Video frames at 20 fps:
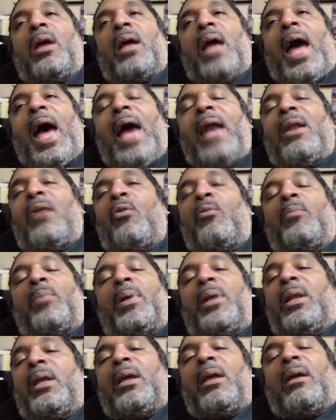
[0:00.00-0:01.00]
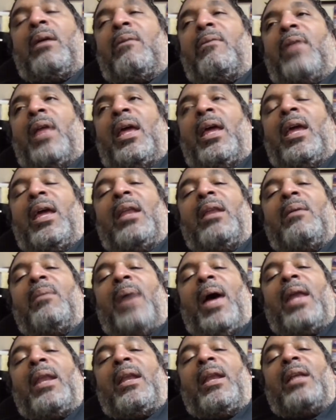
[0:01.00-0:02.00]
I don't believe that
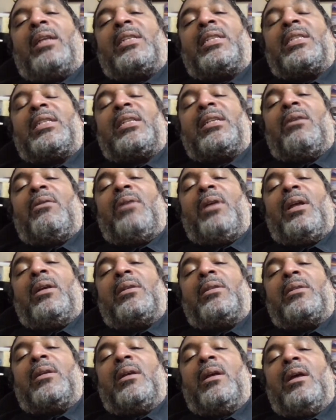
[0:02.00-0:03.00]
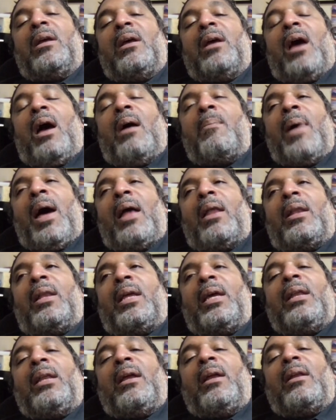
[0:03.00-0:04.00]
anybody that's serious about
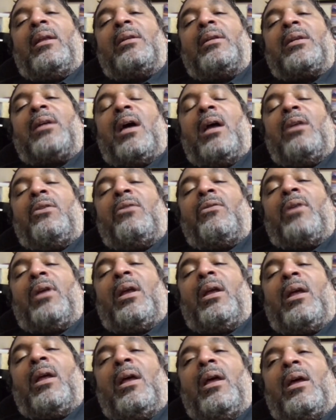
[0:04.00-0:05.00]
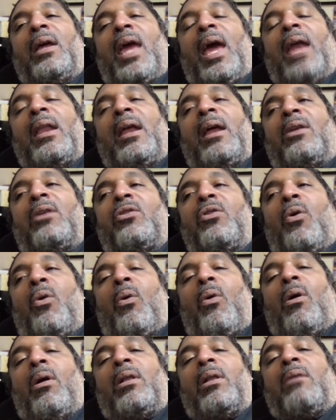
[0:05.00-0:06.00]
leading this country can
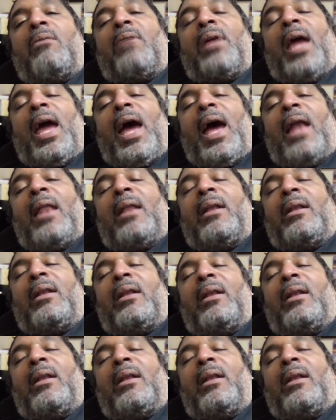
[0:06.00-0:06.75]
ignore the reality